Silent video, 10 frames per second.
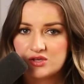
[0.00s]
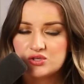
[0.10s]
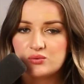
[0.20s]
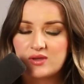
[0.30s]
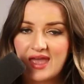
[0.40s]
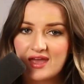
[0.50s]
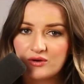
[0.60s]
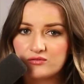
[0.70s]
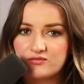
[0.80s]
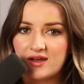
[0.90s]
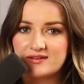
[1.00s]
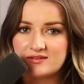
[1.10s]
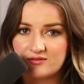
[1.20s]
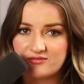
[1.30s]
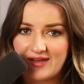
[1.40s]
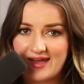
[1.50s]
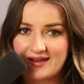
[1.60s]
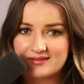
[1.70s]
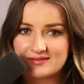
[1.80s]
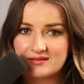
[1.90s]
You cannot find the
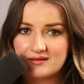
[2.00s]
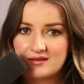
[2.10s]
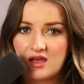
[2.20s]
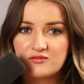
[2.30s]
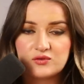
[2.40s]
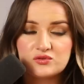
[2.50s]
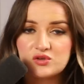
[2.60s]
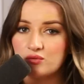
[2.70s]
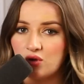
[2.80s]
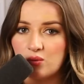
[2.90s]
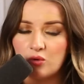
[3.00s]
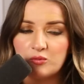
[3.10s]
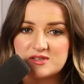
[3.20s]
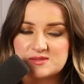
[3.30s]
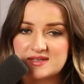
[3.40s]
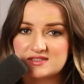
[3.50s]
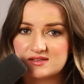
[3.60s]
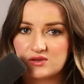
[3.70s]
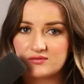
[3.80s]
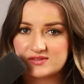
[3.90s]
facts if you don't know all
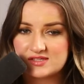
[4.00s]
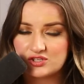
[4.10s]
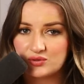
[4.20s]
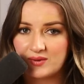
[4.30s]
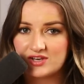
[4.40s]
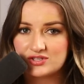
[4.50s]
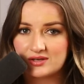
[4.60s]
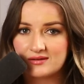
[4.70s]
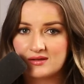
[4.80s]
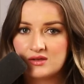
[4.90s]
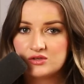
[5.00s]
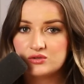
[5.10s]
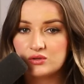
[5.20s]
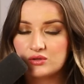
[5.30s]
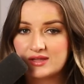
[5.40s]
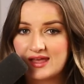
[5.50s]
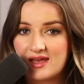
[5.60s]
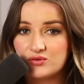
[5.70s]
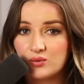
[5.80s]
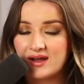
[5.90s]
perspectives of a situation. You'll only
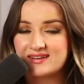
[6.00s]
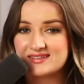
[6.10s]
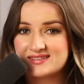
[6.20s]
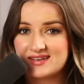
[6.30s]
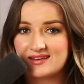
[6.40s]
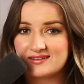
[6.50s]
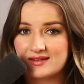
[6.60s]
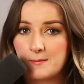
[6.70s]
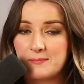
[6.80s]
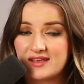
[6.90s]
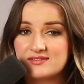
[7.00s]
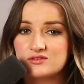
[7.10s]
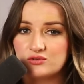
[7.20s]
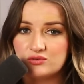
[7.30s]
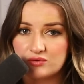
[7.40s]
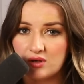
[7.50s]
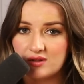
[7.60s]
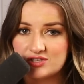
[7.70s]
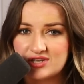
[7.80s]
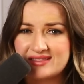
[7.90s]
have your understanding based on your
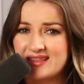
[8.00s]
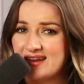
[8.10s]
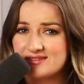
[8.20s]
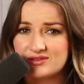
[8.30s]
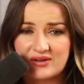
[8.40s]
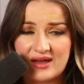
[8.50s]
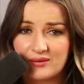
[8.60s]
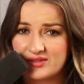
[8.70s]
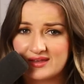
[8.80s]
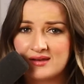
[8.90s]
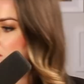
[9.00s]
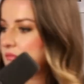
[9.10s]
knowledge, and that is not healthy.